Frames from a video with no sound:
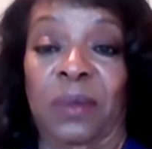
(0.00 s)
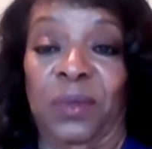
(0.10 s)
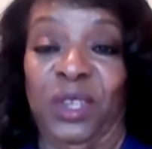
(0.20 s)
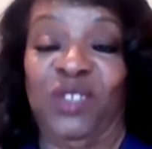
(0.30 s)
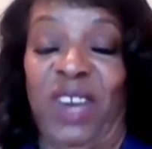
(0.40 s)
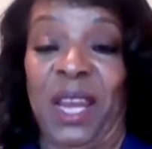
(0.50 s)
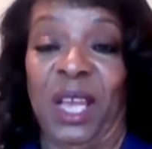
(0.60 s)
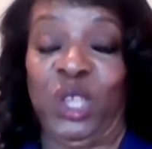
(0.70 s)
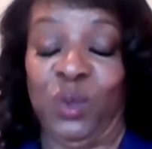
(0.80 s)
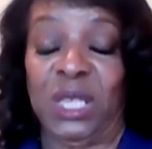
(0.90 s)
this
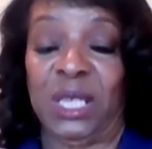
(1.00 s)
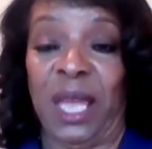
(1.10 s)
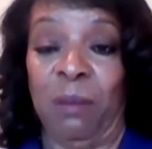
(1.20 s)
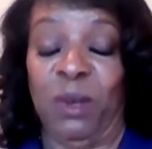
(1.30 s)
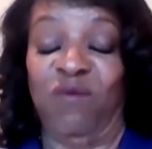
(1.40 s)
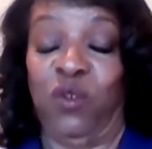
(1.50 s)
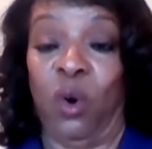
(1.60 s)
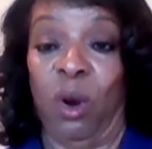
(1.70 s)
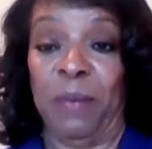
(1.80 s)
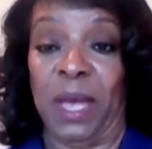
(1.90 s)
financial statement
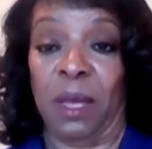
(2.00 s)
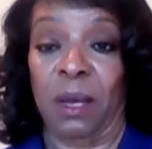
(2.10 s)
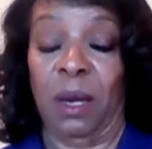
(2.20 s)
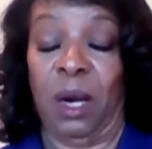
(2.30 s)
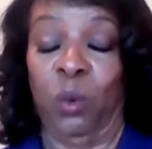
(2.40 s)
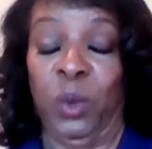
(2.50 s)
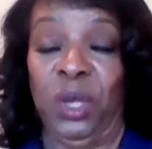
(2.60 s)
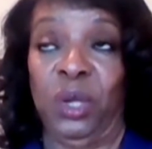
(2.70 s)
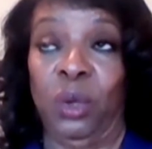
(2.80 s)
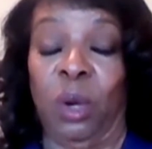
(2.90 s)
for me? Will
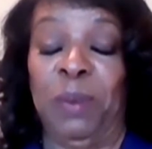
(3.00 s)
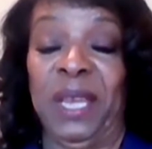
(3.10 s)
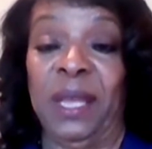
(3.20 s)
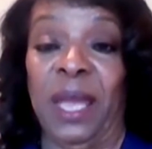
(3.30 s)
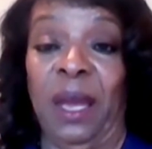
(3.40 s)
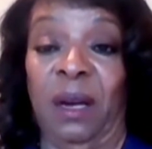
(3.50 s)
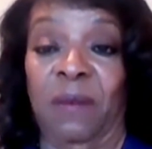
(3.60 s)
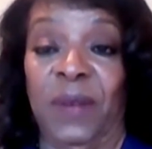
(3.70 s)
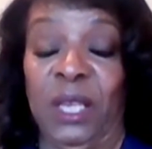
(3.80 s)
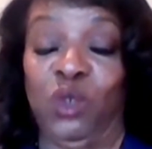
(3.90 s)
you do a
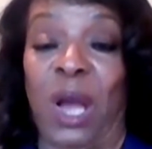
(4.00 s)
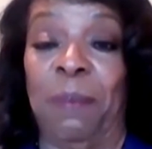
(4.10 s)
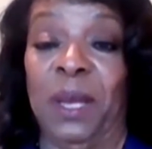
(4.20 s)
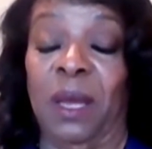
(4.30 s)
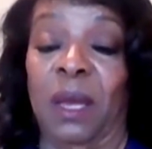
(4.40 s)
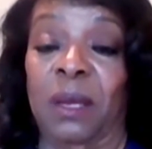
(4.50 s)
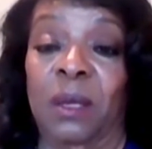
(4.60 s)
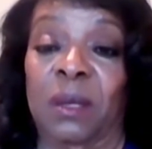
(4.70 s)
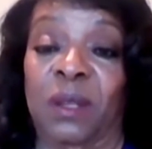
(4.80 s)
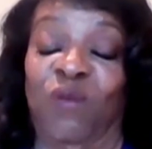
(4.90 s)
PDF and drop it
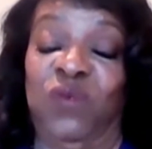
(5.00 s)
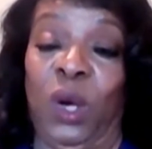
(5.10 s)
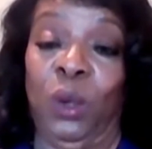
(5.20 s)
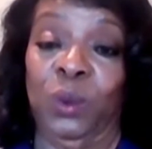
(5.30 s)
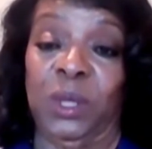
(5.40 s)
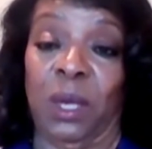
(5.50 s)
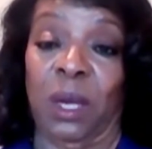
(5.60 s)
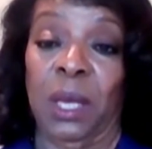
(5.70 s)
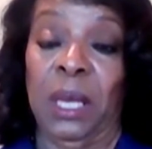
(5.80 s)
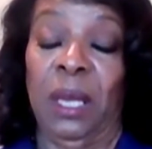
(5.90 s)
in the
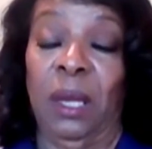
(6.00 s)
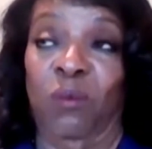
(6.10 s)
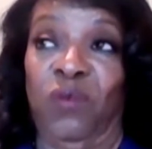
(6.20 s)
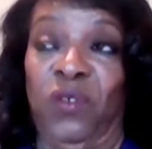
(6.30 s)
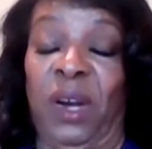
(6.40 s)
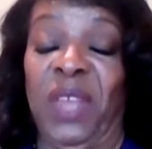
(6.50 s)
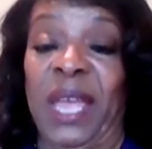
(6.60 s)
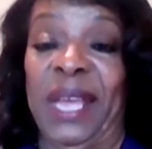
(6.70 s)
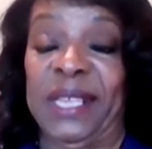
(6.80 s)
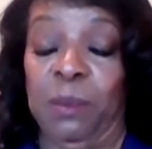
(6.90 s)
folder of the
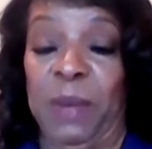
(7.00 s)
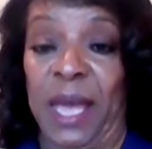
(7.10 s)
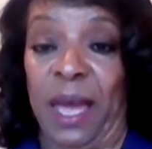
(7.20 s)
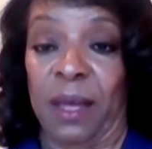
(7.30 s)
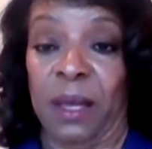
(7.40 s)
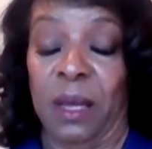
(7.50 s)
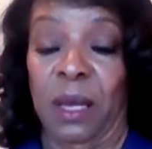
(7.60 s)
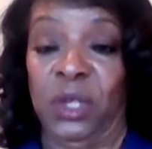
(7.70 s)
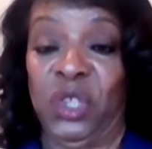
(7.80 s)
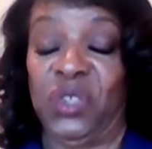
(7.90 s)
SBA?
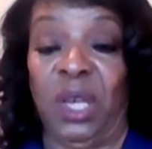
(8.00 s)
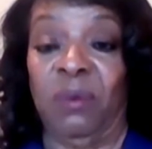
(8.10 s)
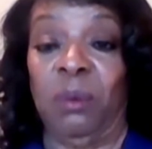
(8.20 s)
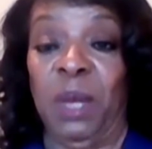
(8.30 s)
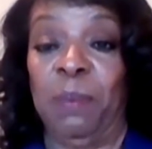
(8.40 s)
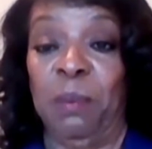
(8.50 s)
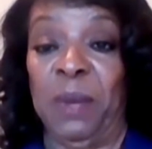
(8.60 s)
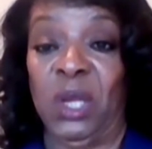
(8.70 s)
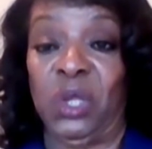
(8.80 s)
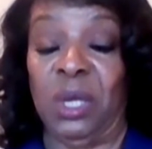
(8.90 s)
Just giving me
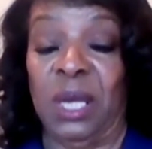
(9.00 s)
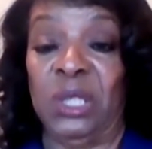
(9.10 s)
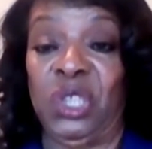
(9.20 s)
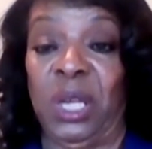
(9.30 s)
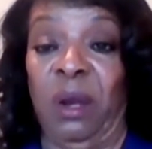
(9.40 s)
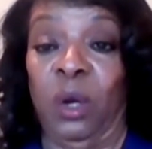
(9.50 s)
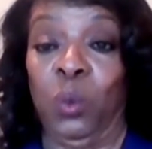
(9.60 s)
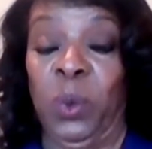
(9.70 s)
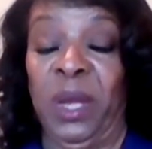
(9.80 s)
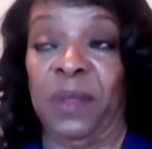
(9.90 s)
permission and
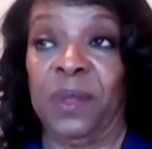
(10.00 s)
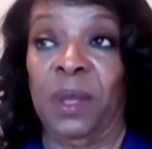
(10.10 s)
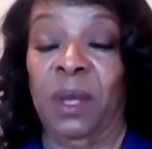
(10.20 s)
sharing with